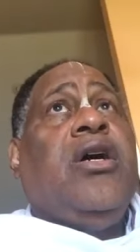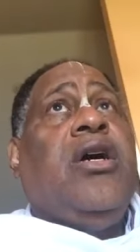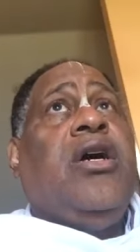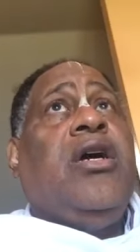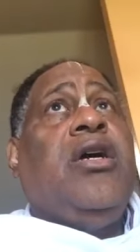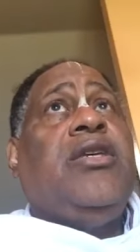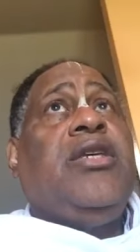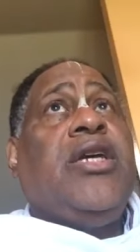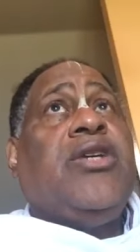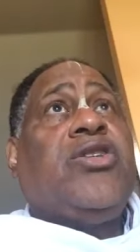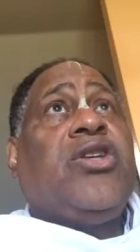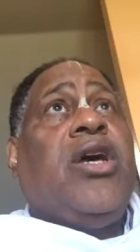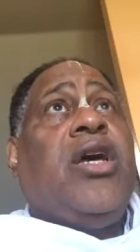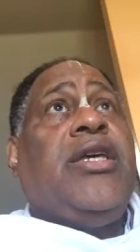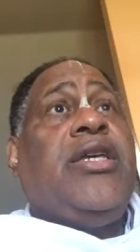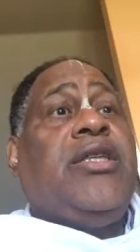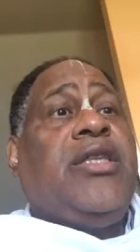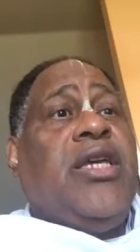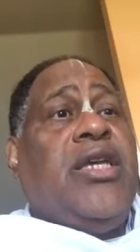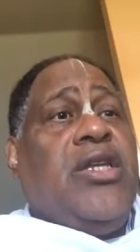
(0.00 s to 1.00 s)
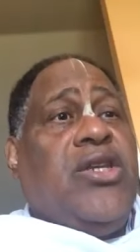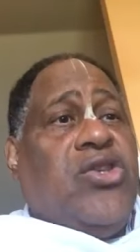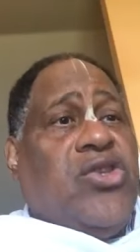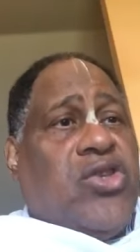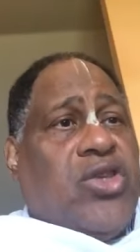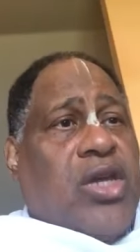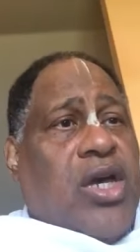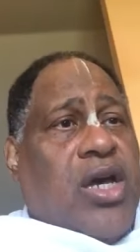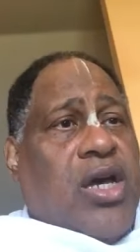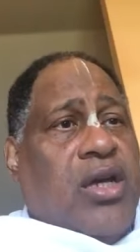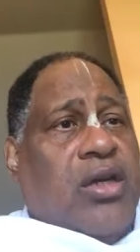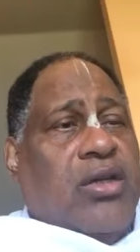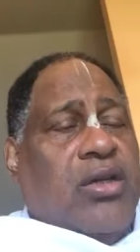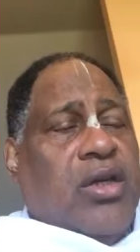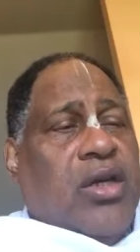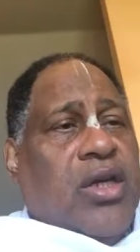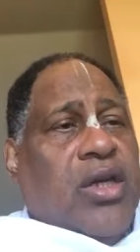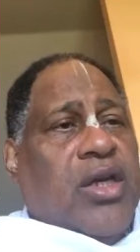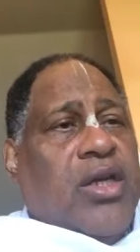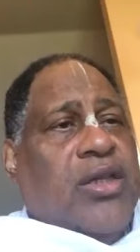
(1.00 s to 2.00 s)
uh, yasha iti nishta,
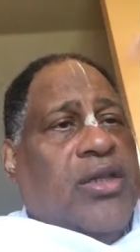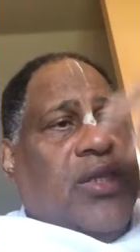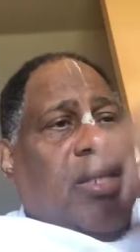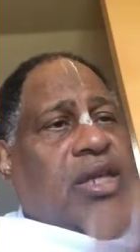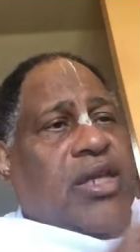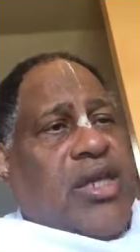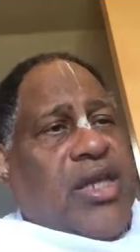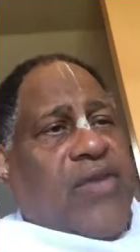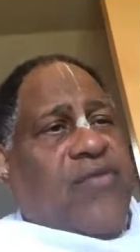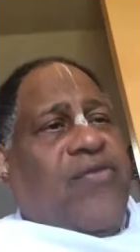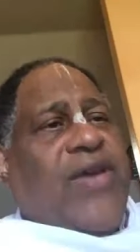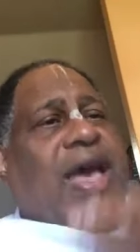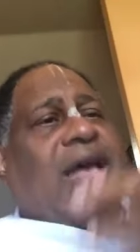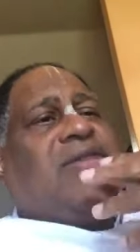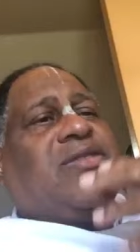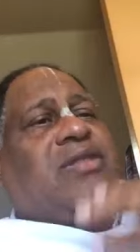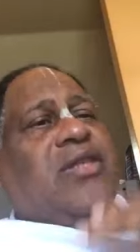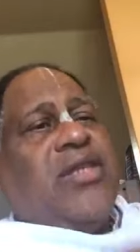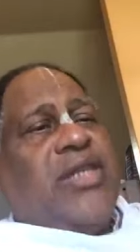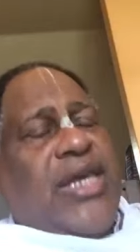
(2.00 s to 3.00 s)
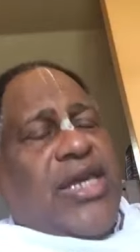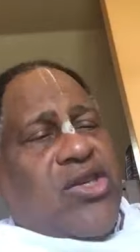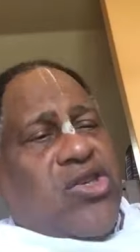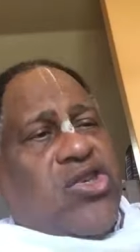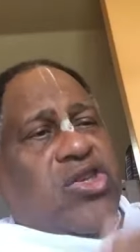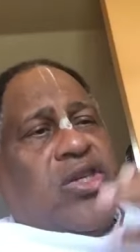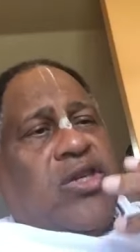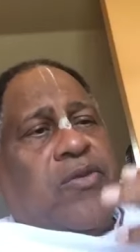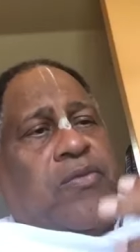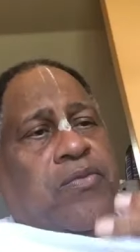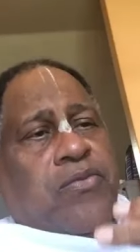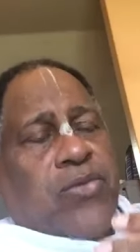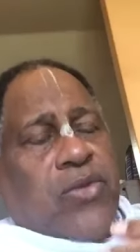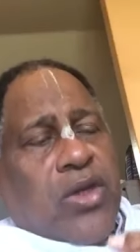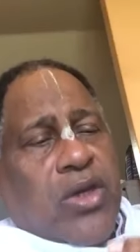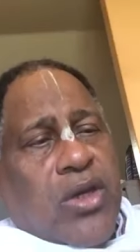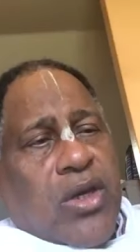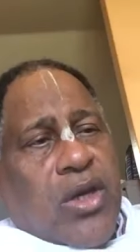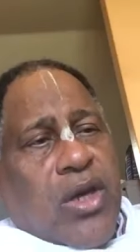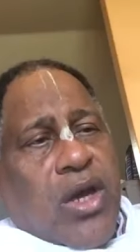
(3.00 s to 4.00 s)
then the vacillation
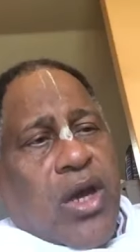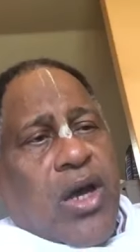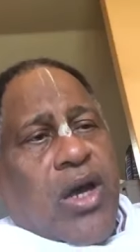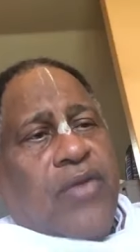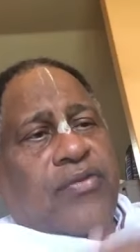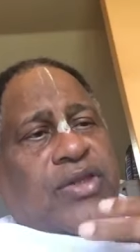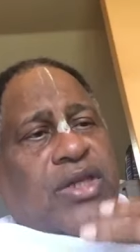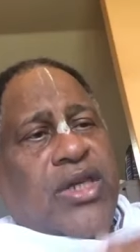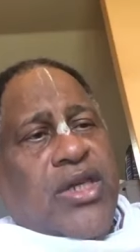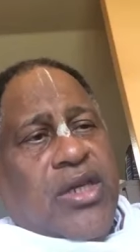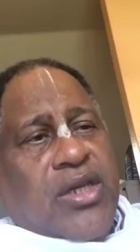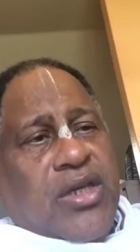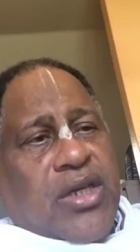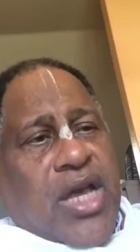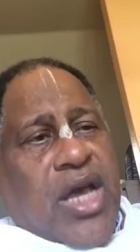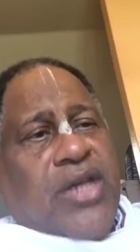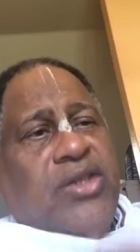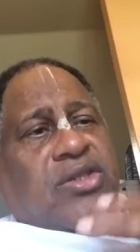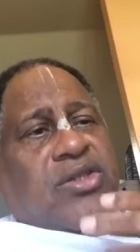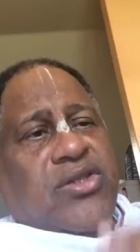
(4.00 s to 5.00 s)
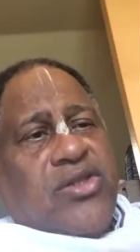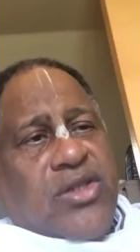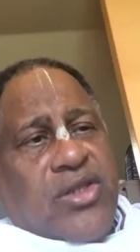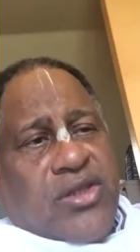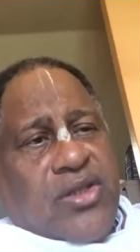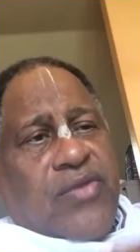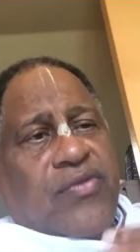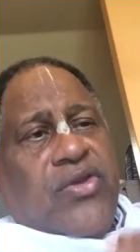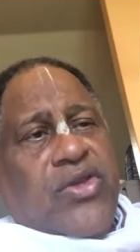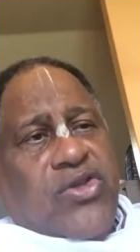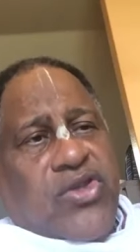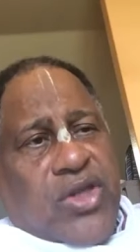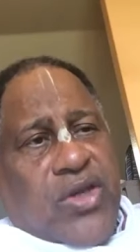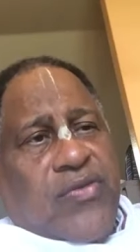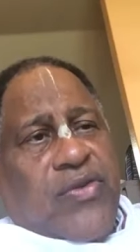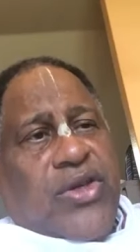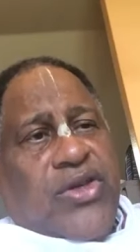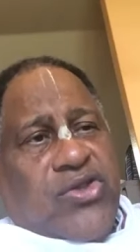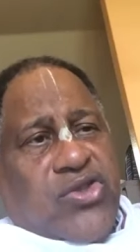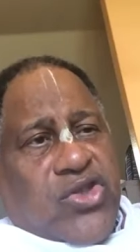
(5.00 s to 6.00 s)
of the consciousness of the
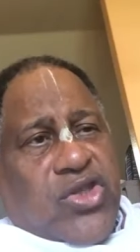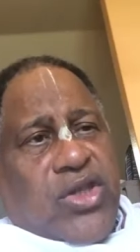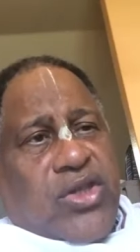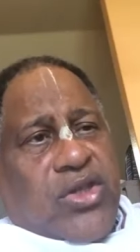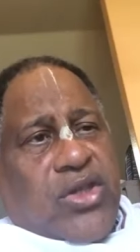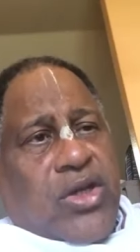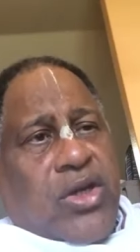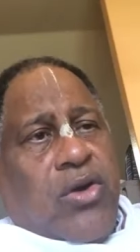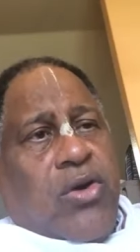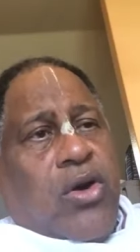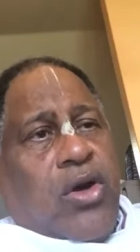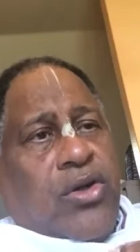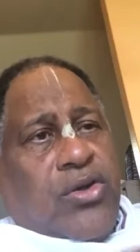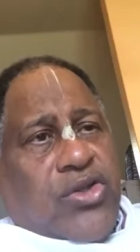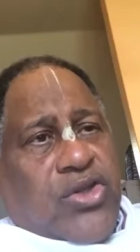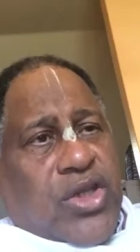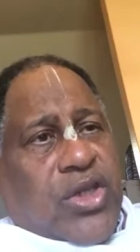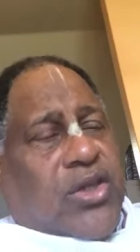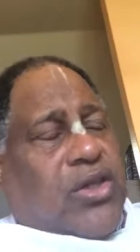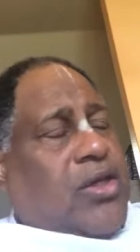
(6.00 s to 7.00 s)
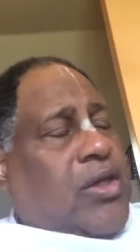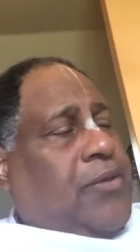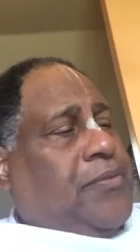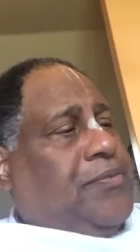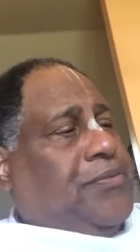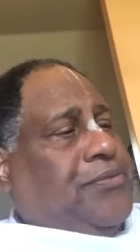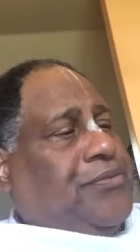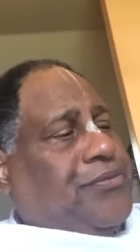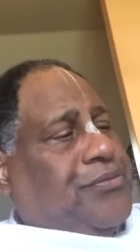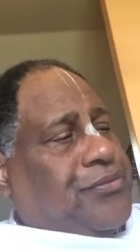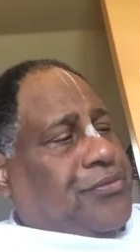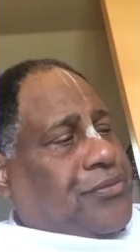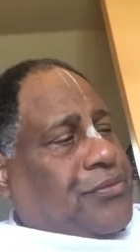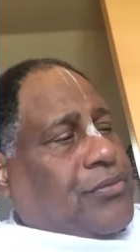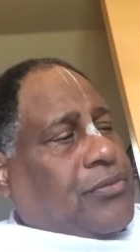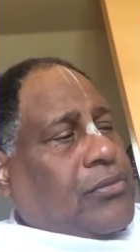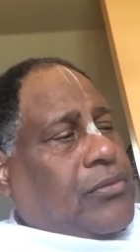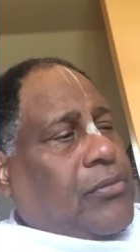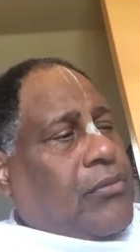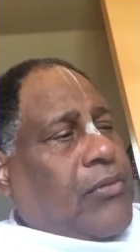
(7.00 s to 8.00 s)
jiva, his chitta or her chitta,
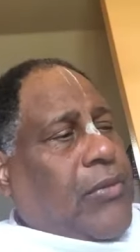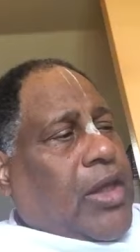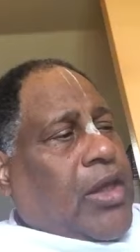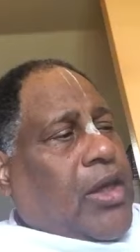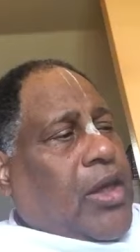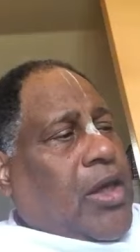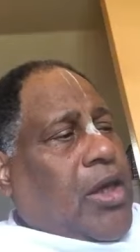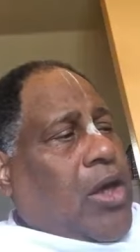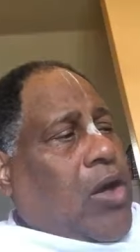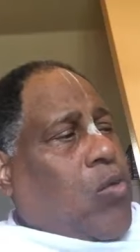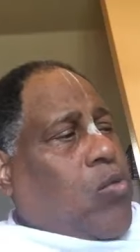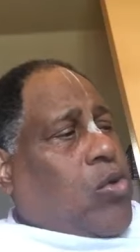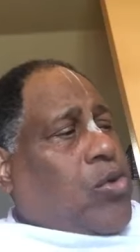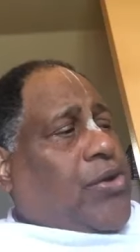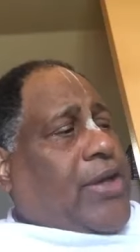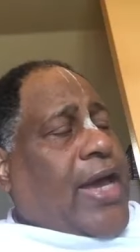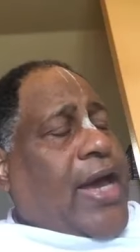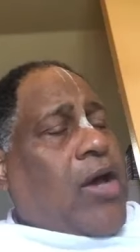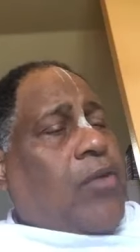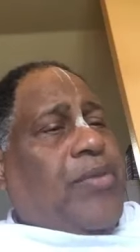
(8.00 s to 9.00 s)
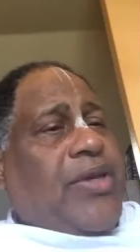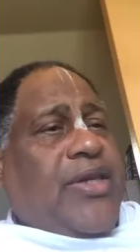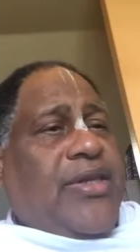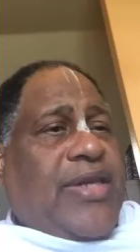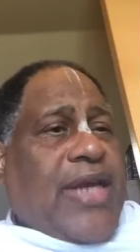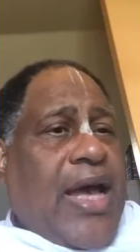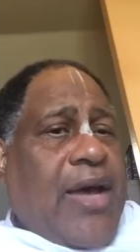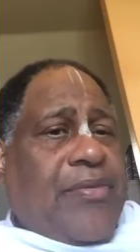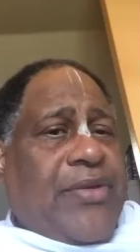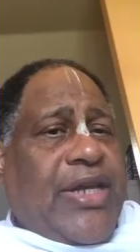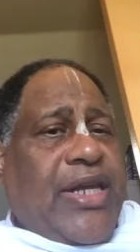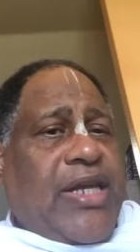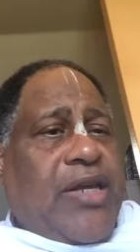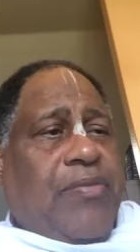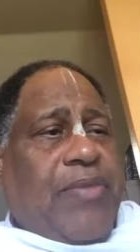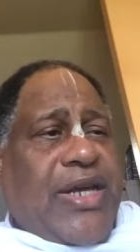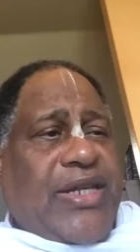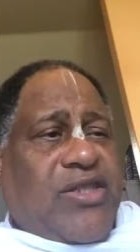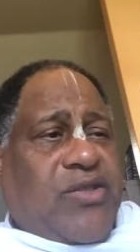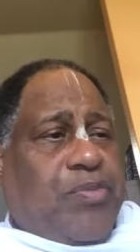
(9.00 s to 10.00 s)
will now be
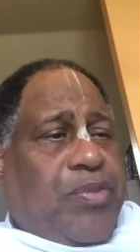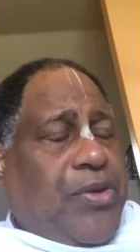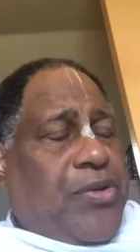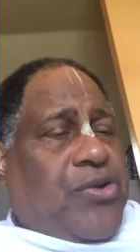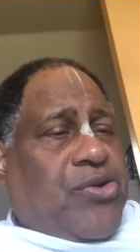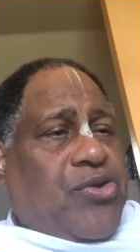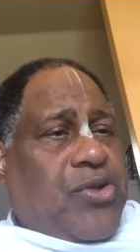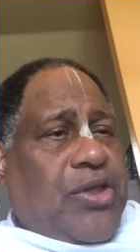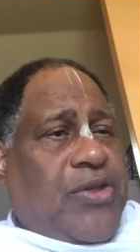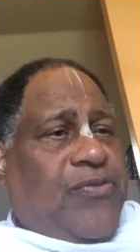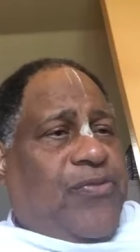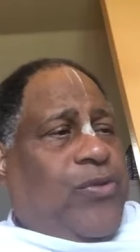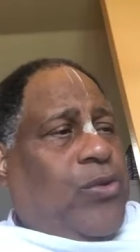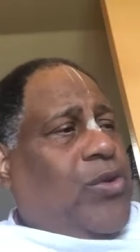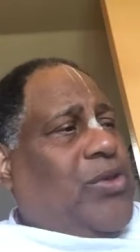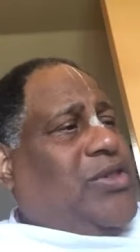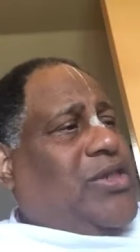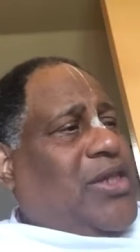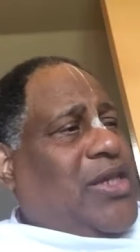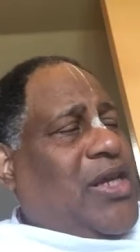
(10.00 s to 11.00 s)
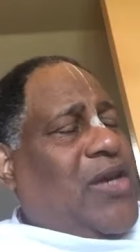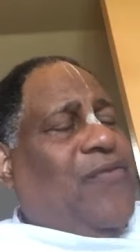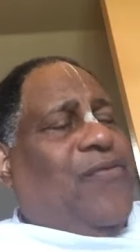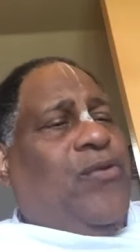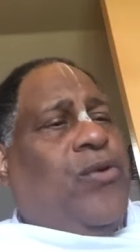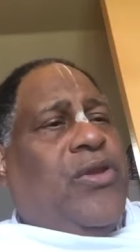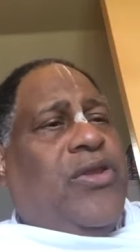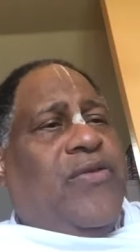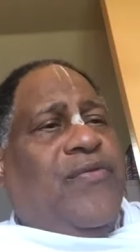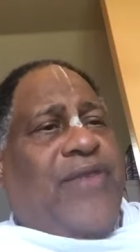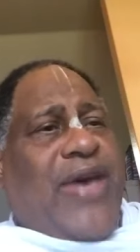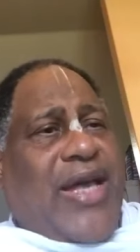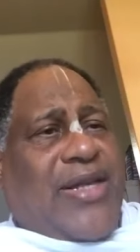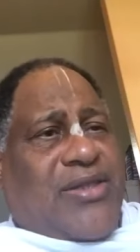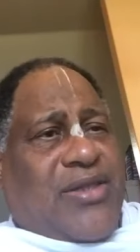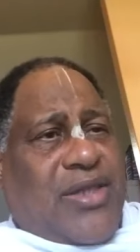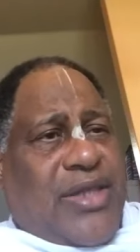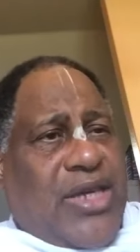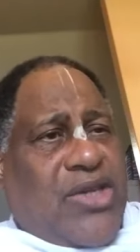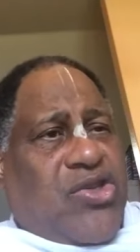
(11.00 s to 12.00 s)
dominated by spiritual influence, and therefore the
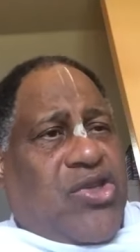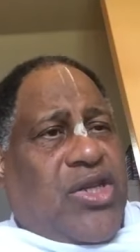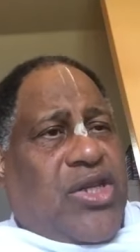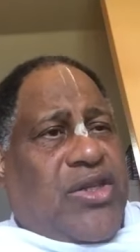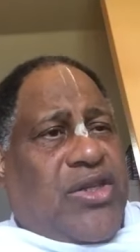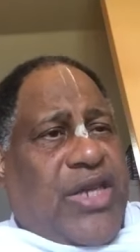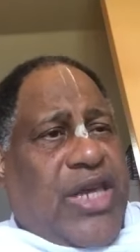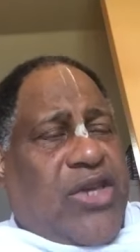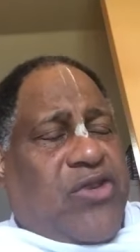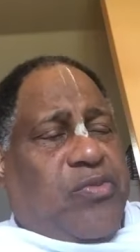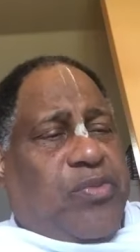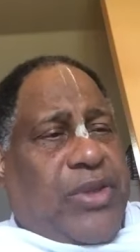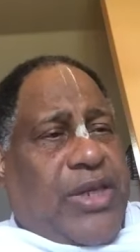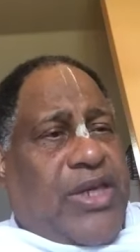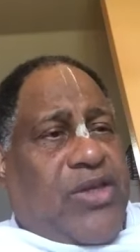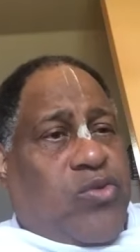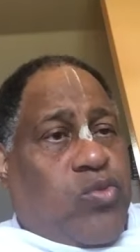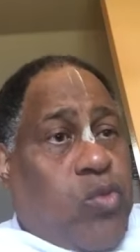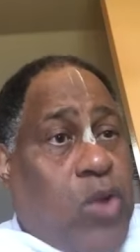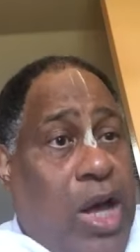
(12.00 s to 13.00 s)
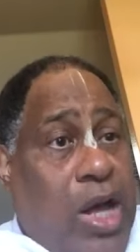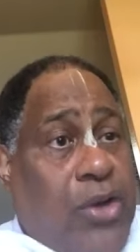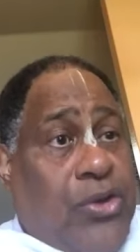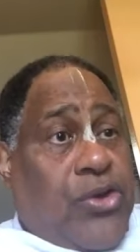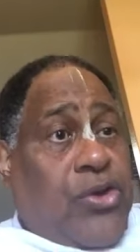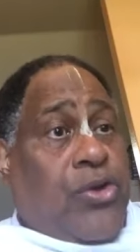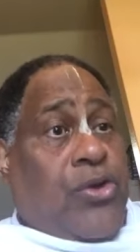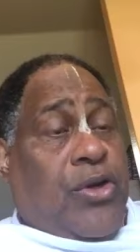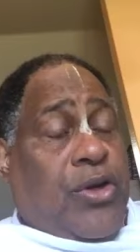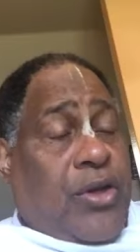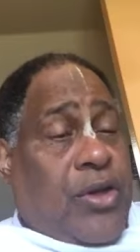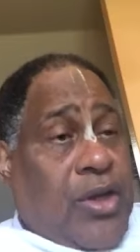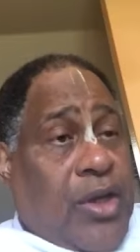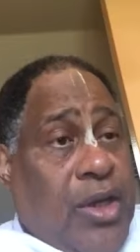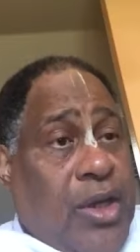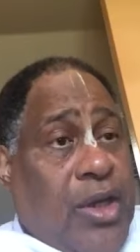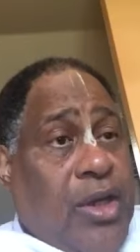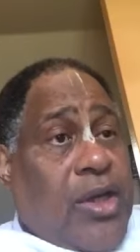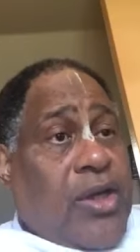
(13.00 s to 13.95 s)
vacillation that takes place while you're